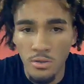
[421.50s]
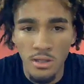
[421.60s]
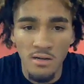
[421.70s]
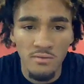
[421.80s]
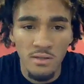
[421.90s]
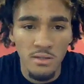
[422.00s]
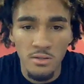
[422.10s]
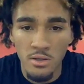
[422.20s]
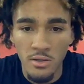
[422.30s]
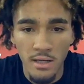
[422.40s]
they're loving,
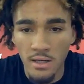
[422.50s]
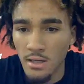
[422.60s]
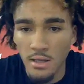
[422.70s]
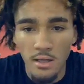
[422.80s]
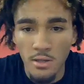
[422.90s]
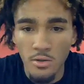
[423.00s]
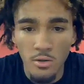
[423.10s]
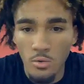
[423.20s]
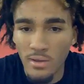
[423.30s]
you know, they, you know,